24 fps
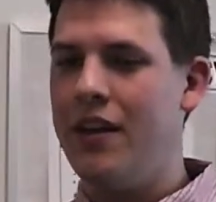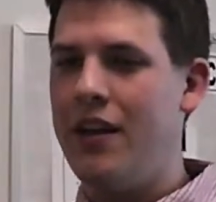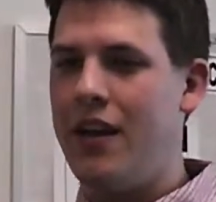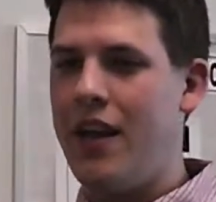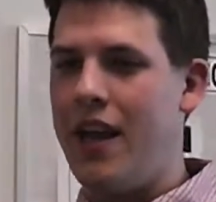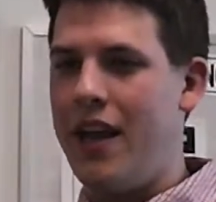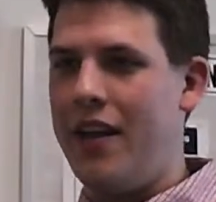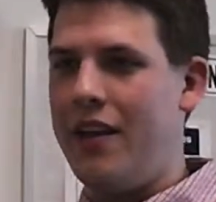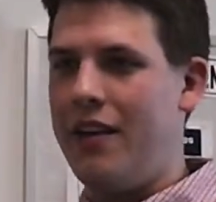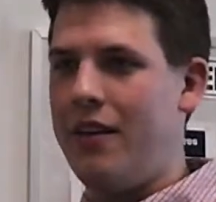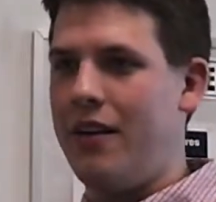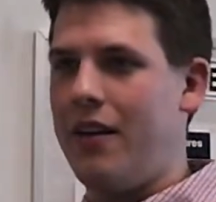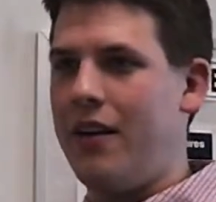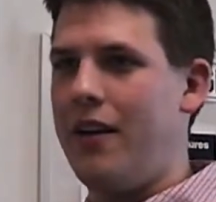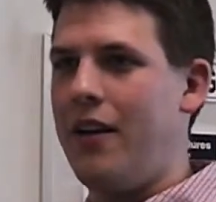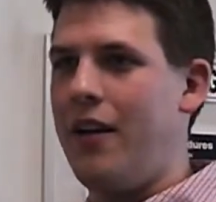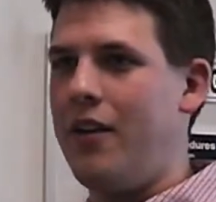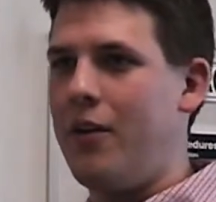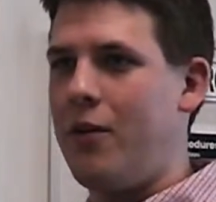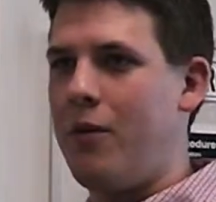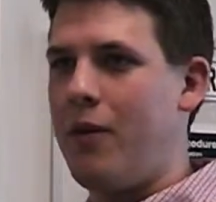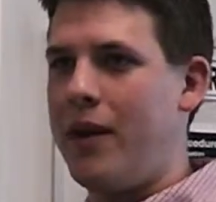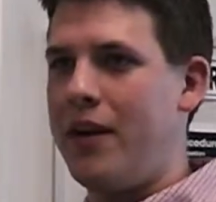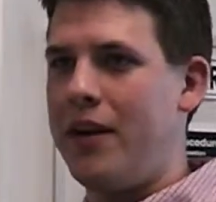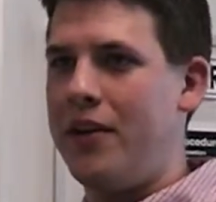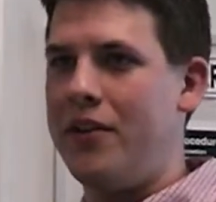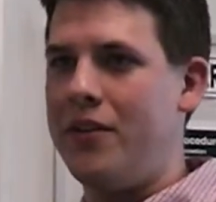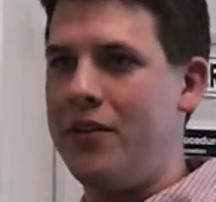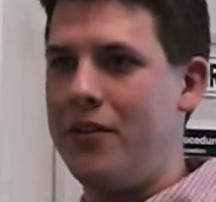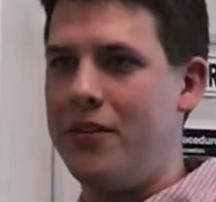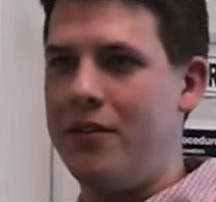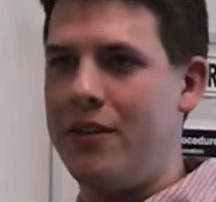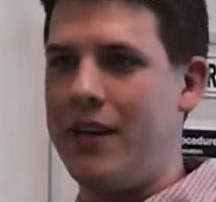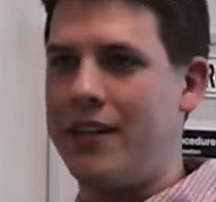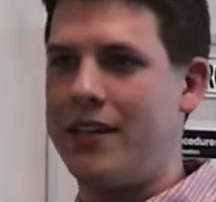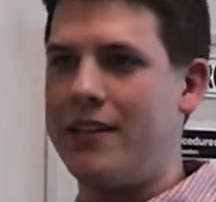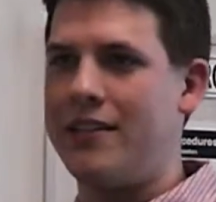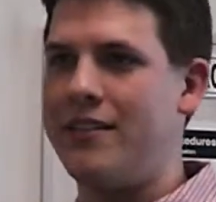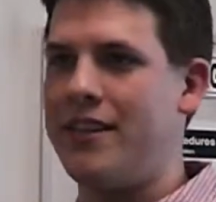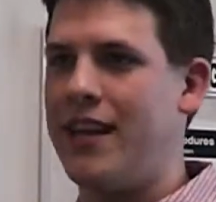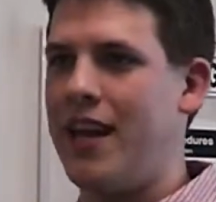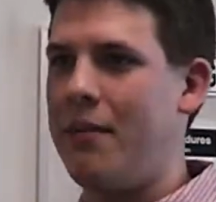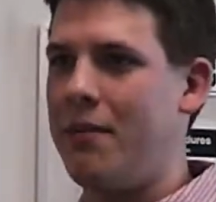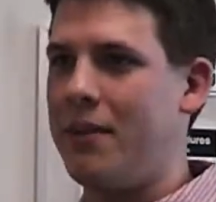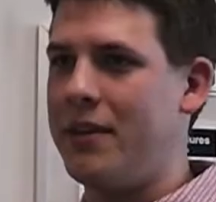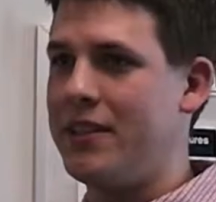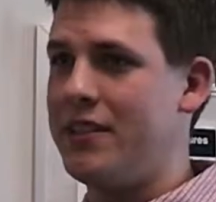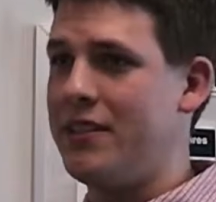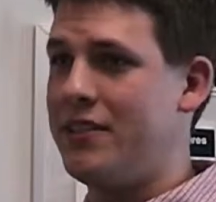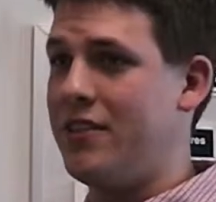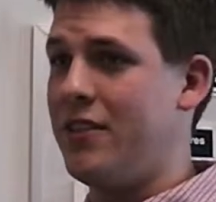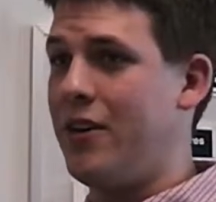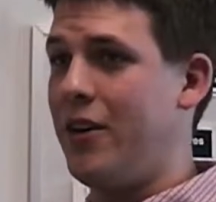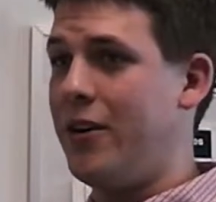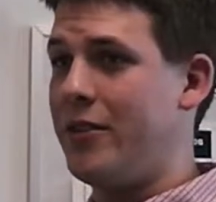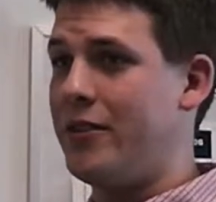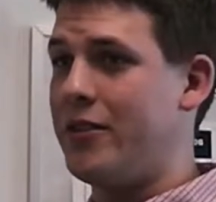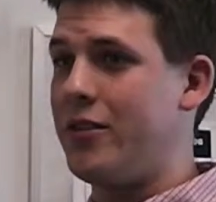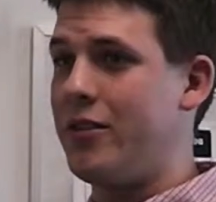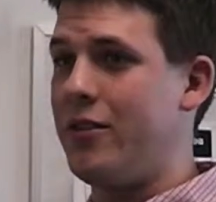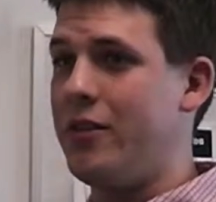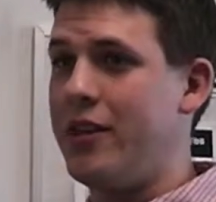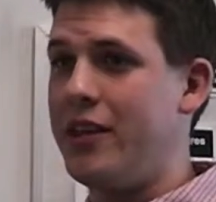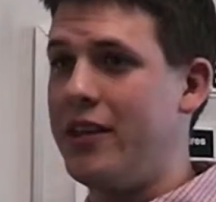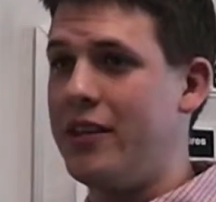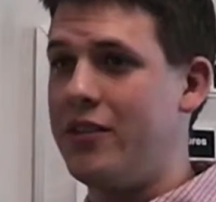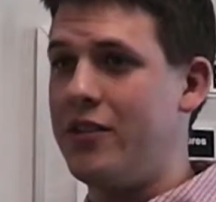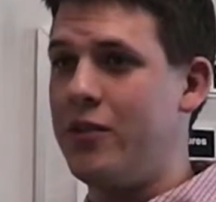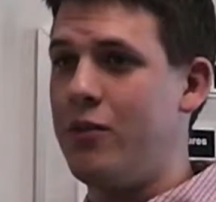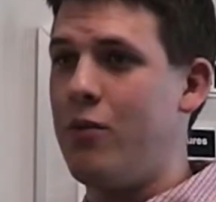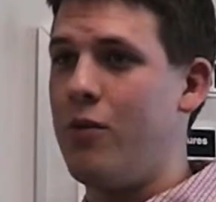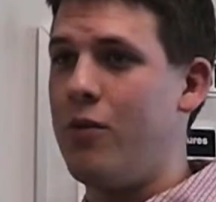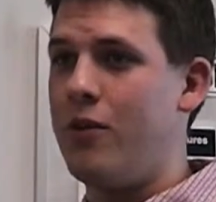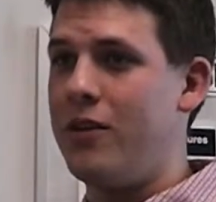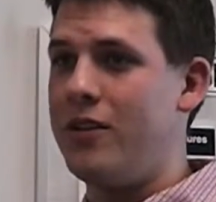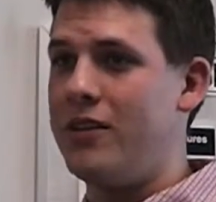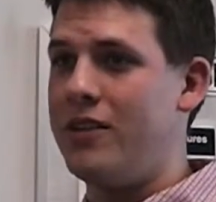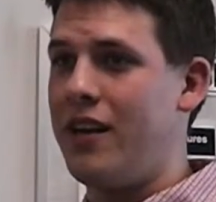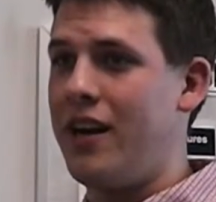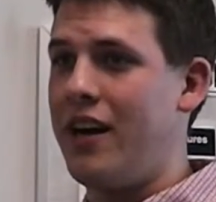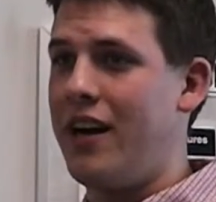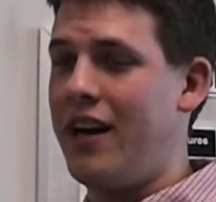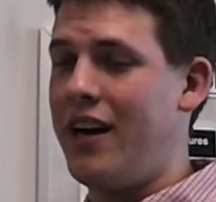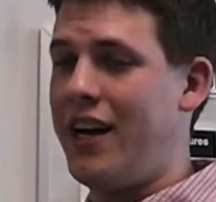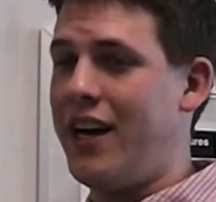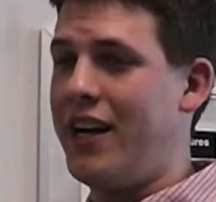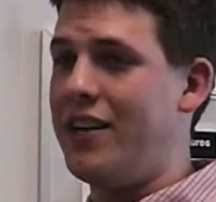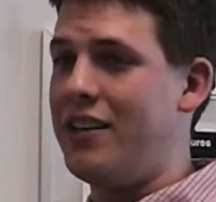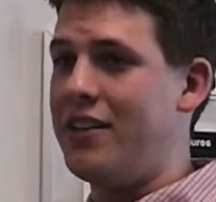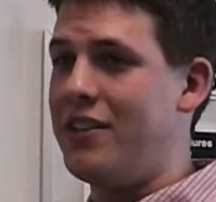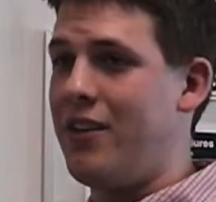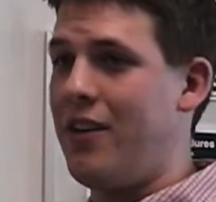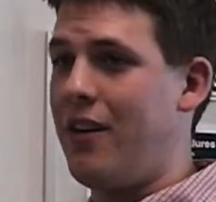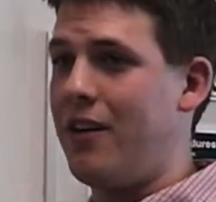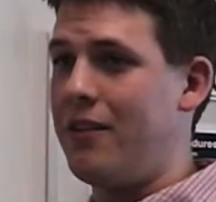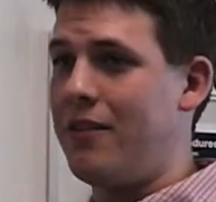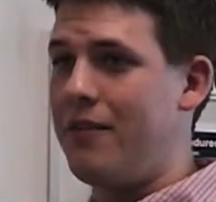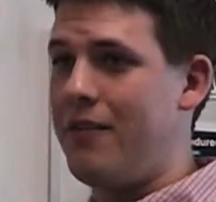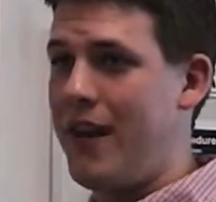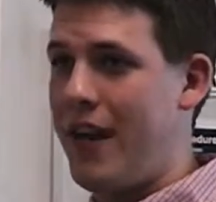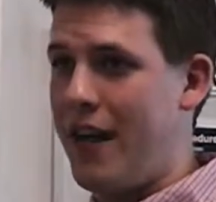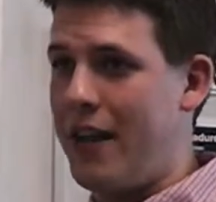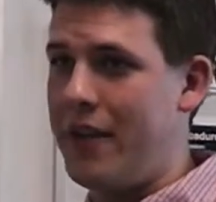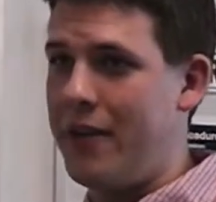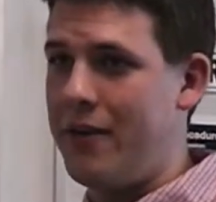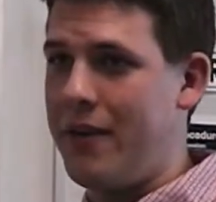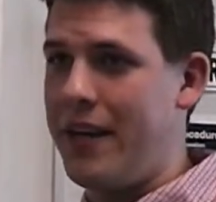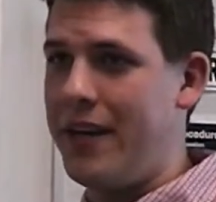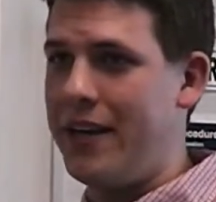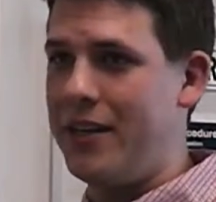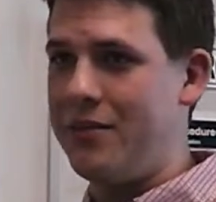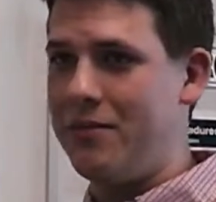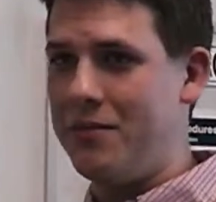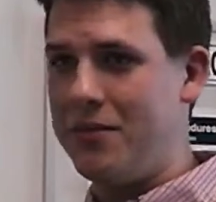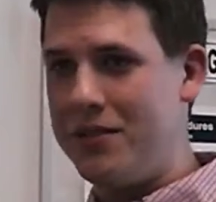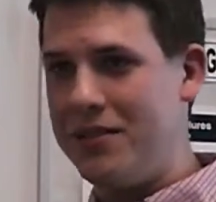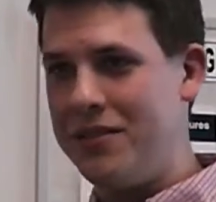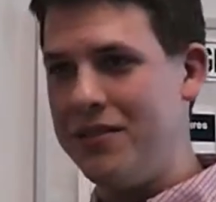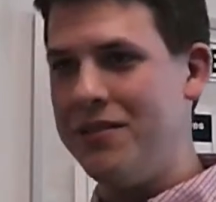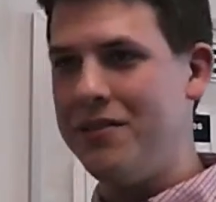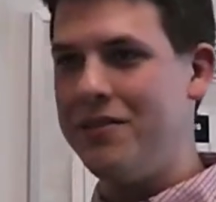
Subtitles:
And another way to do directed sampling is to also lean towards a higher dollar value items.